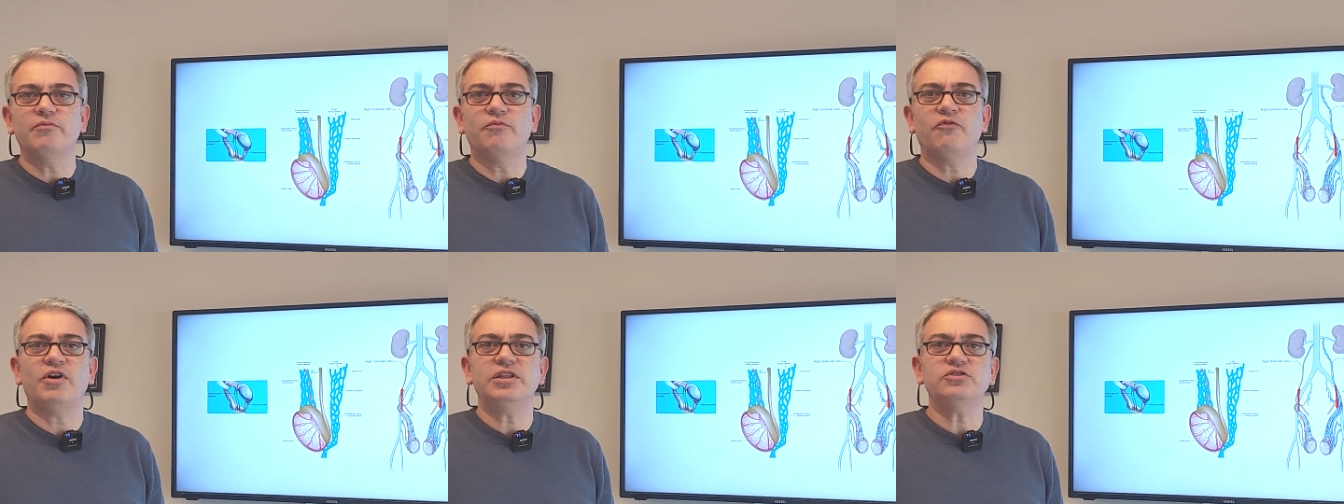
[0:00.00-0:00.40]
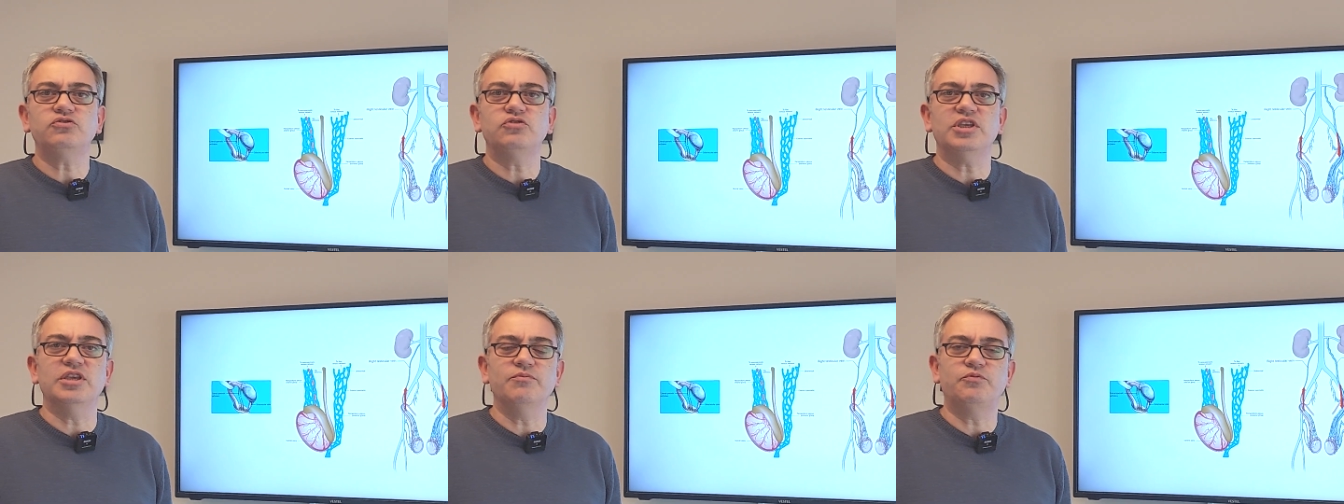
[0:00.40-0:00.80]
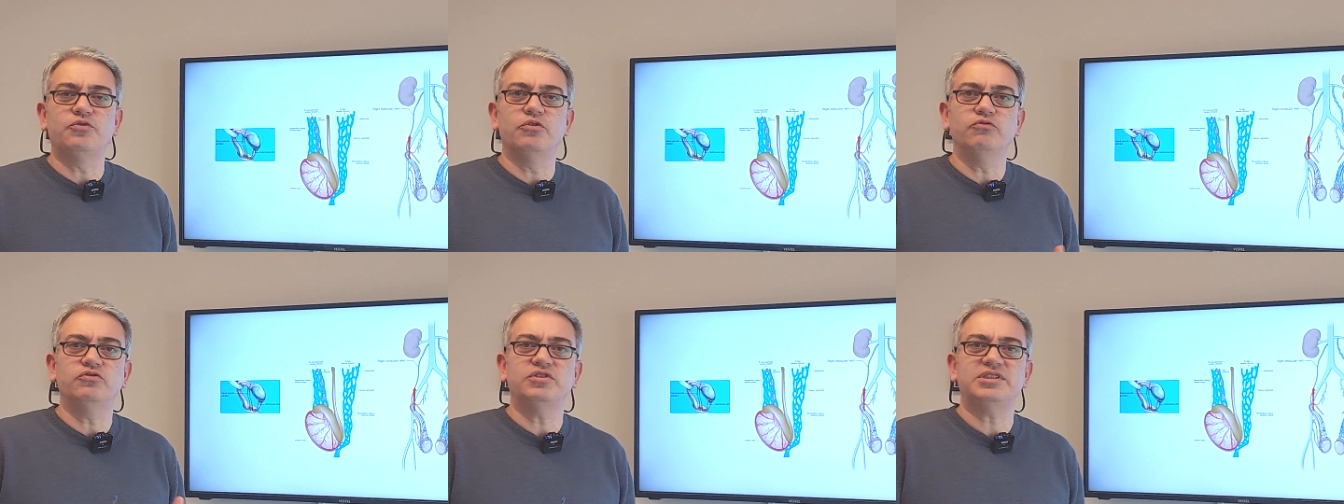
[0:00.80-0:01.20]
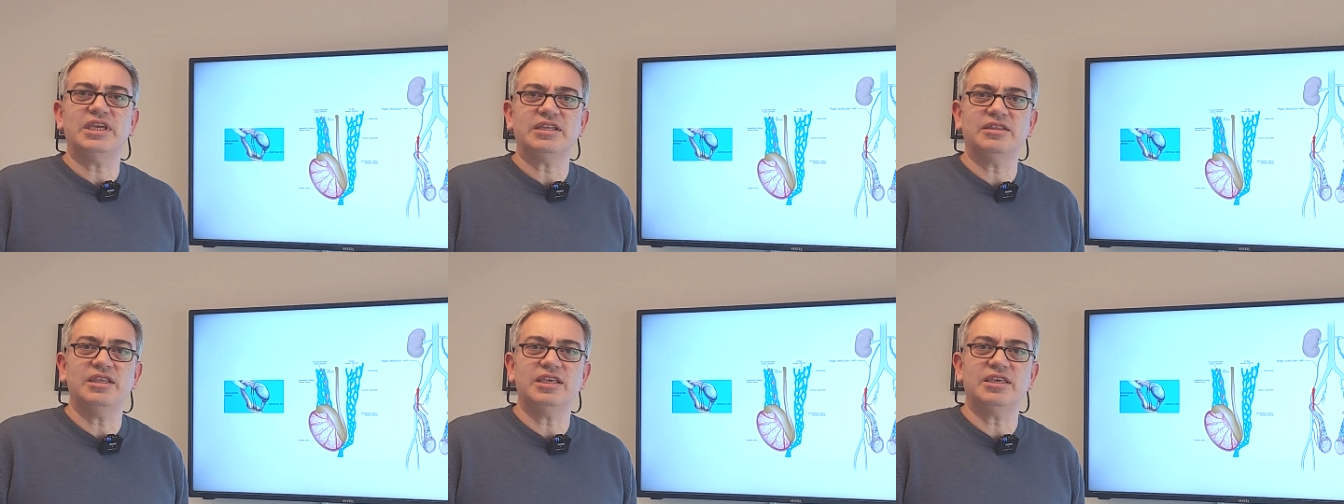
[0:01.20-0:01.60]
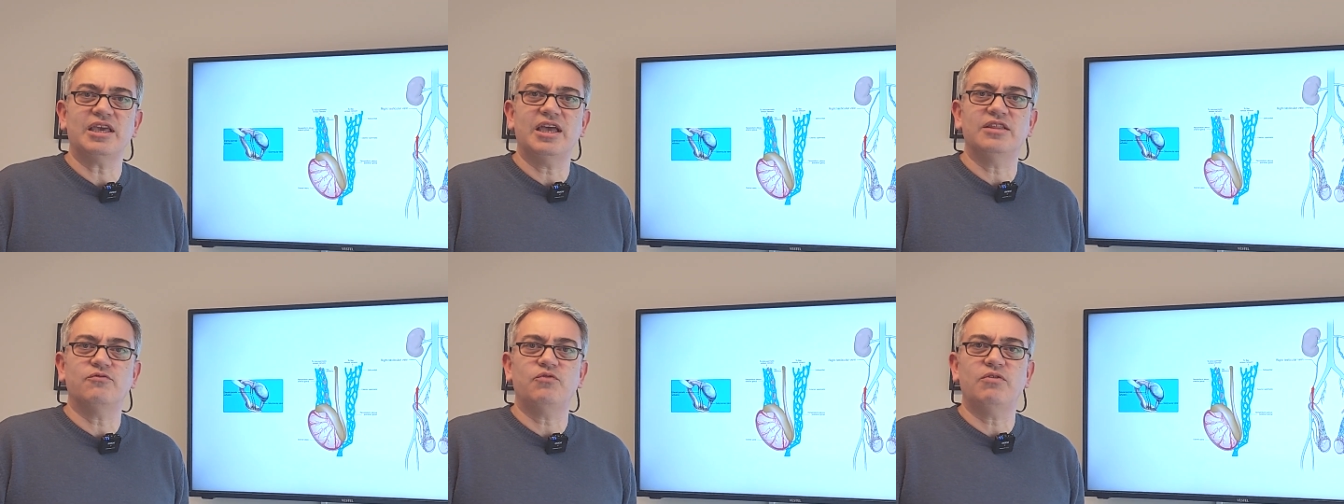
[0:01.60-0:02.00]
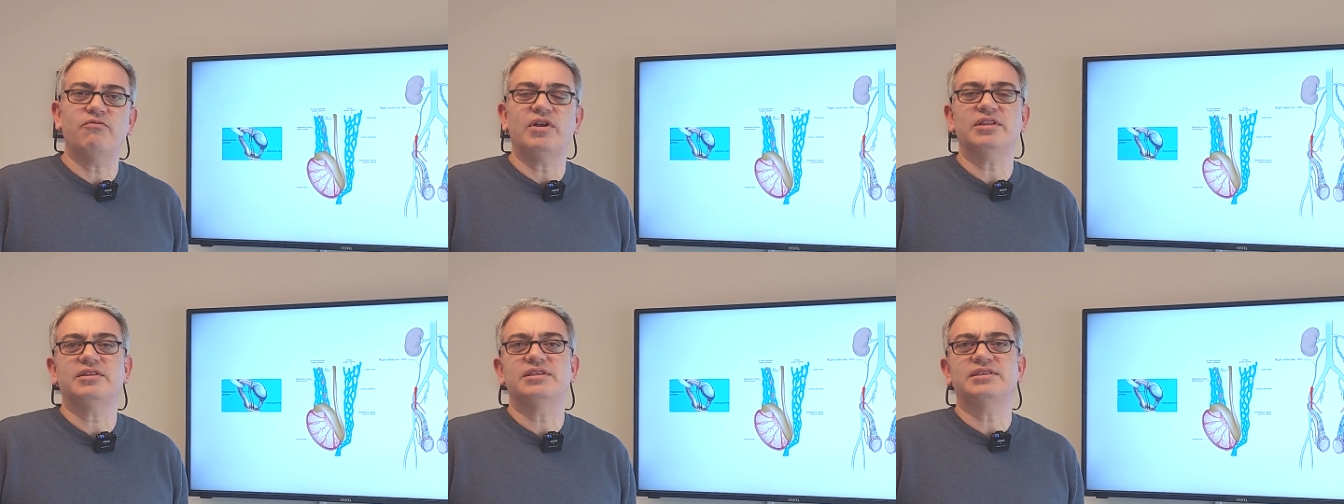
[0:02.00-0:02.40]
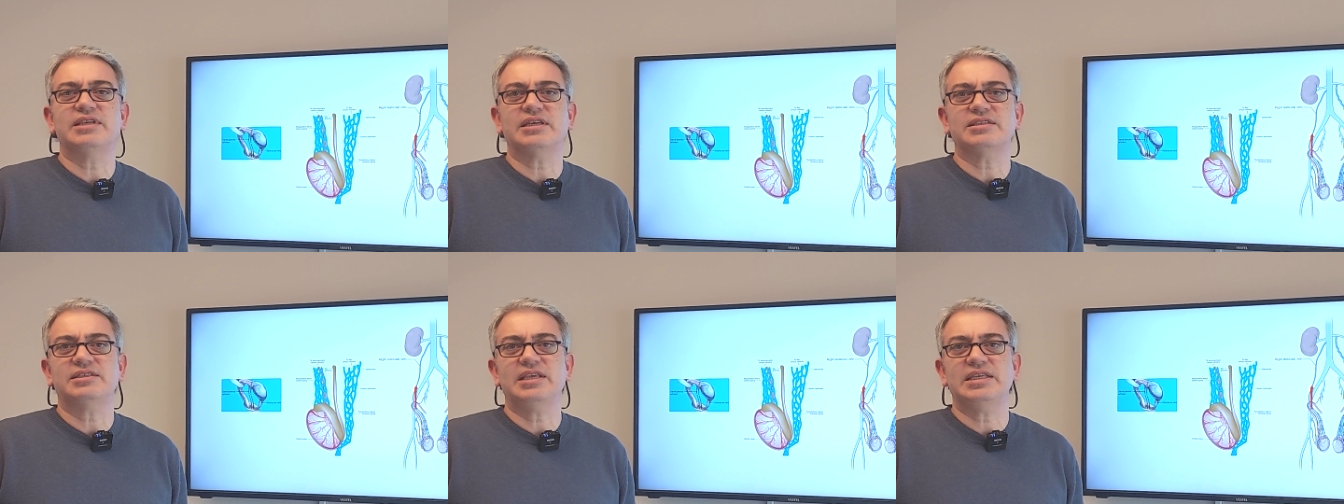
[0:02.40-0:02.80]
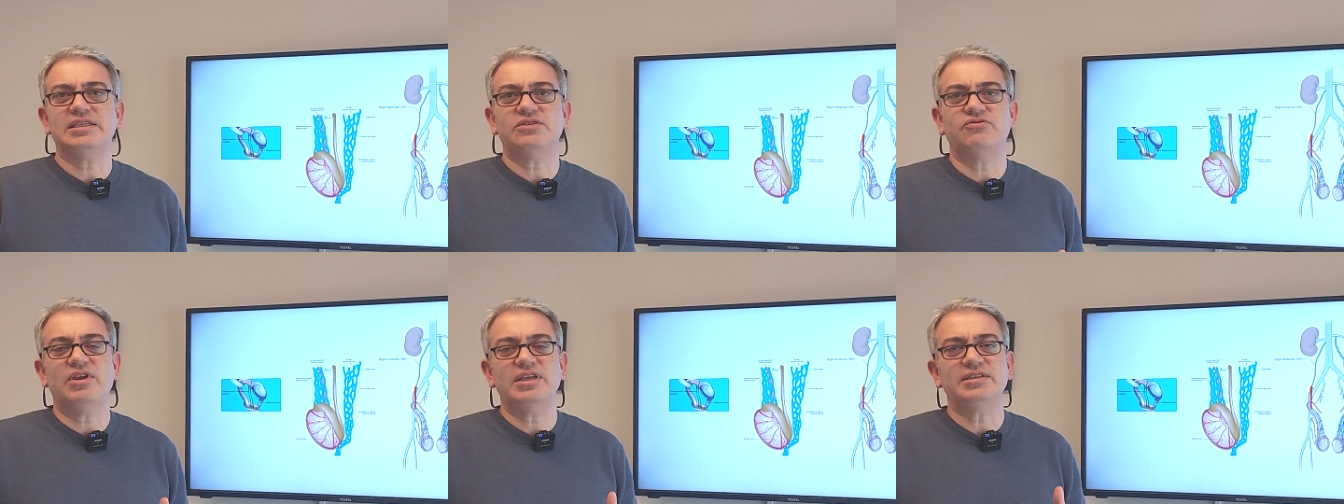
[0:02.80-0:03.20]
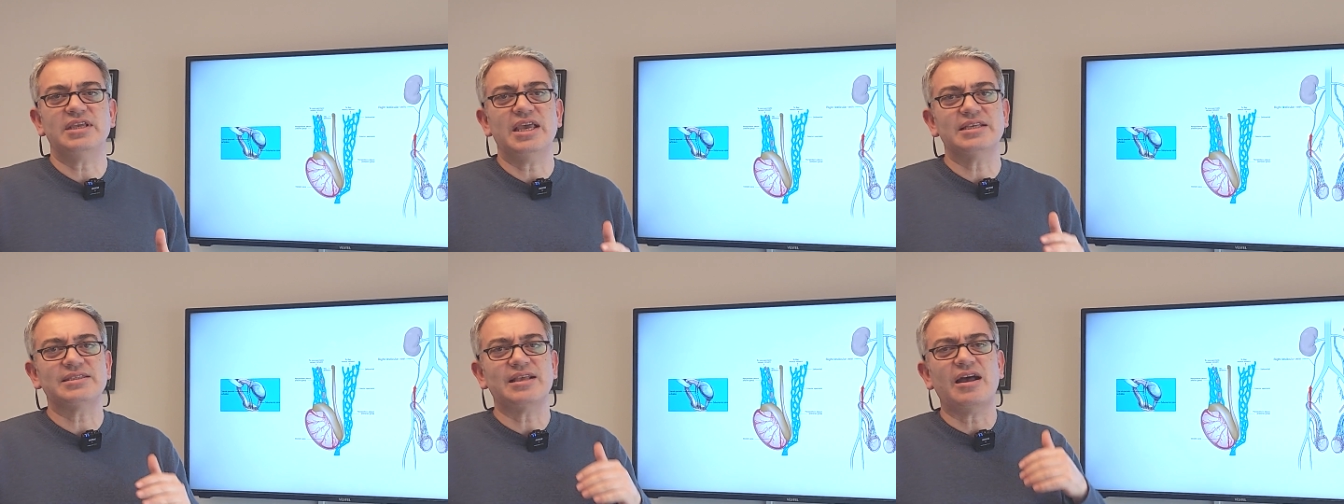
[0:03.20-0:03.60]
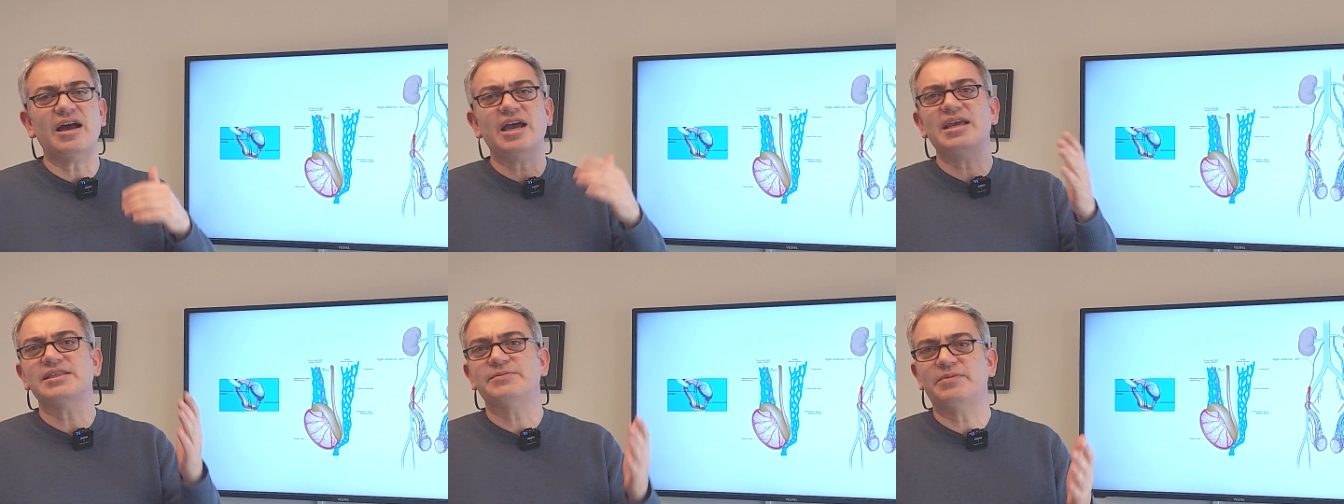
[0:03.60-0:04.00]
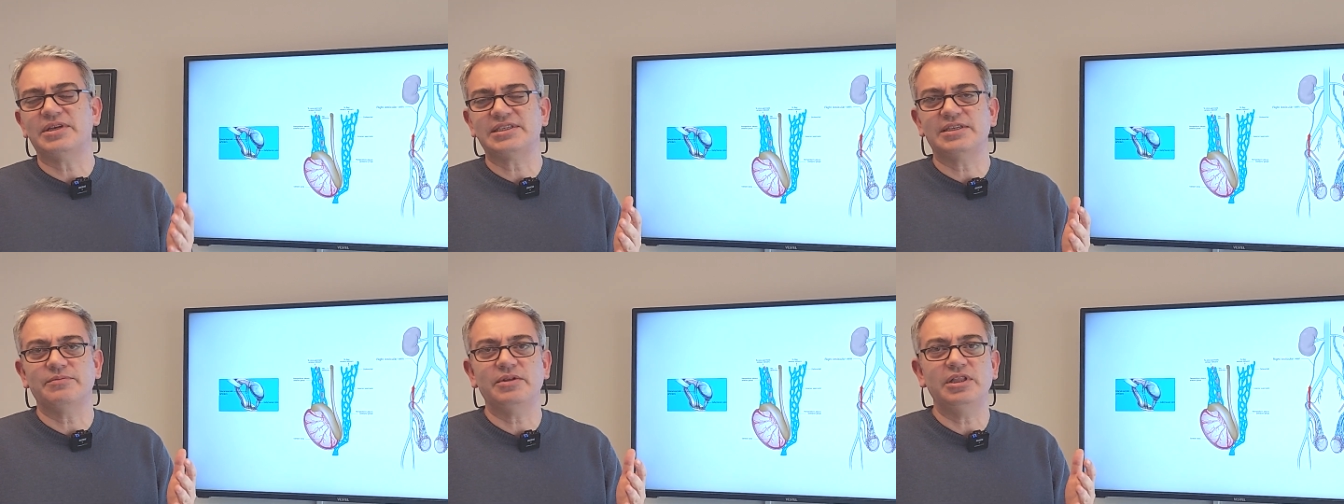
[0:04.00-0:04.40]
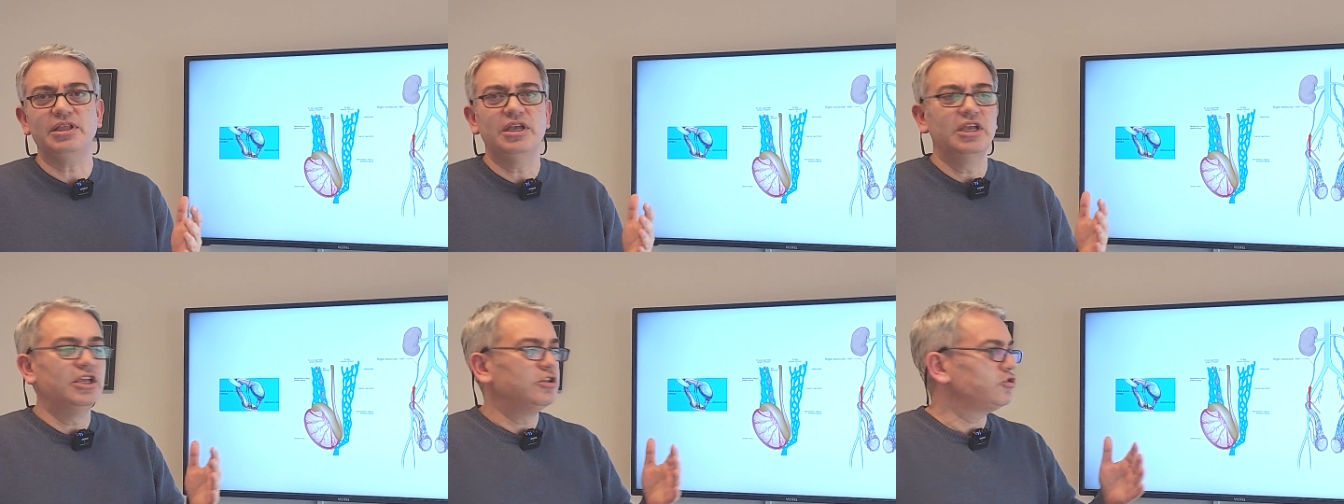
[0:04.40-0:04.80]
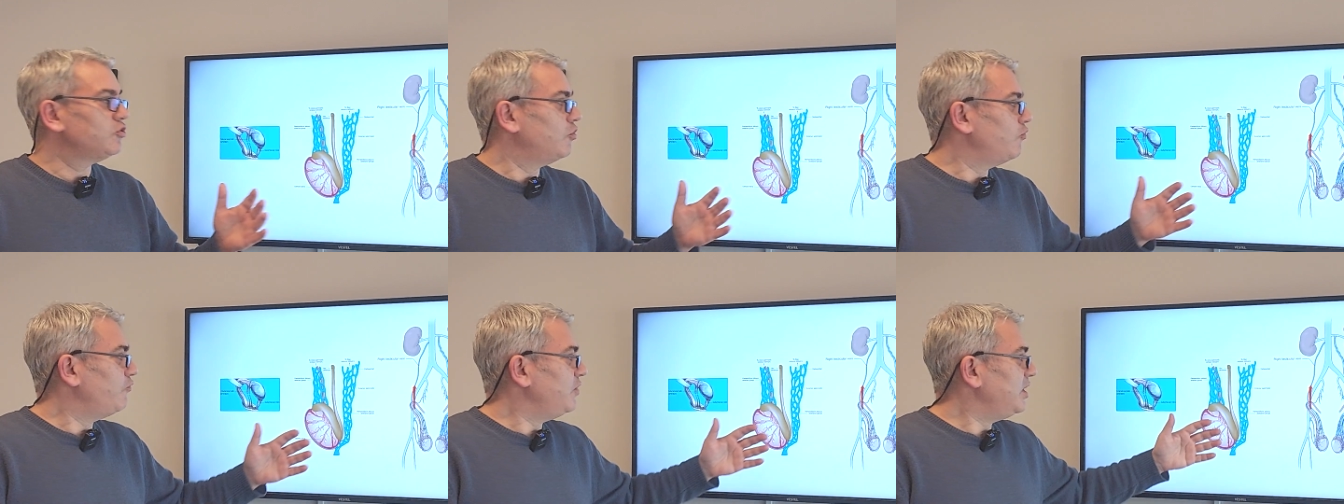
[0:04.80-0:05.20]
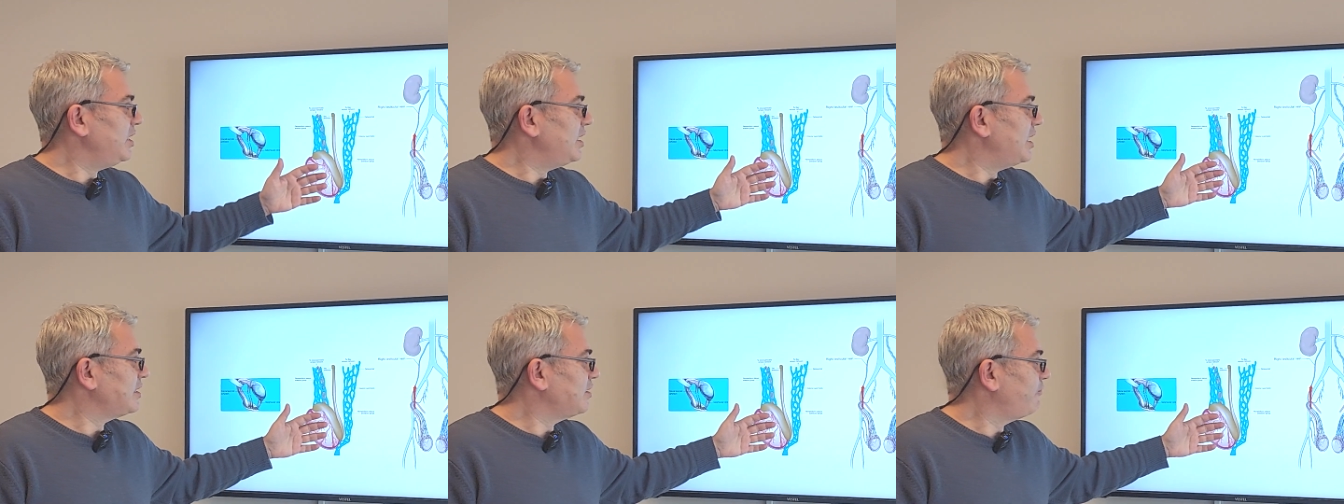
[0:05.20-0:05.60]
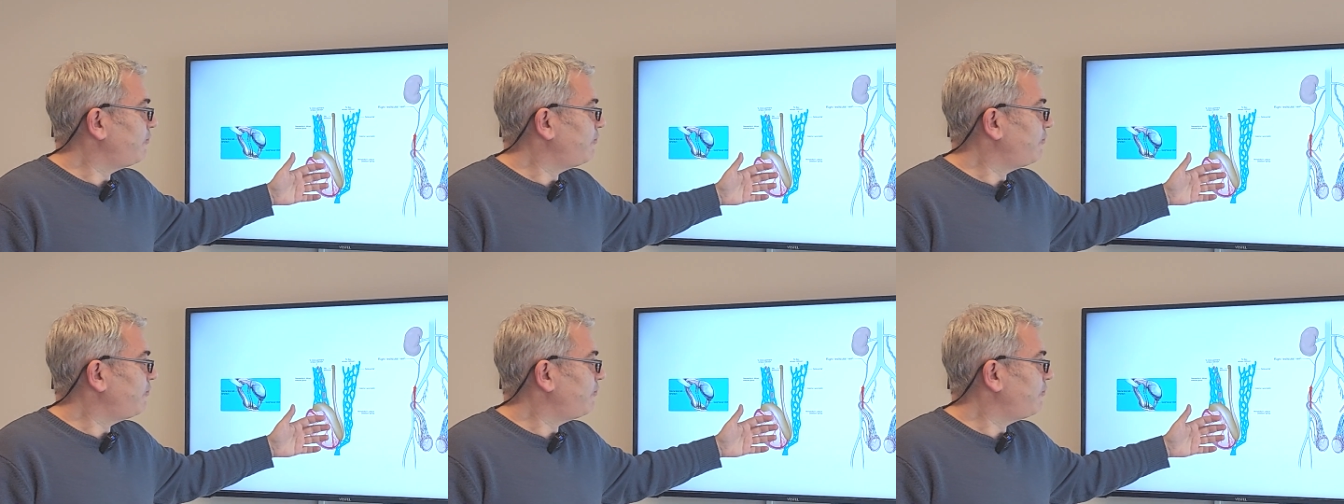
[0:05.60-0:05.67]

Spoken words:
want to improve the technique and we want the success rate as high as possible. So we, at the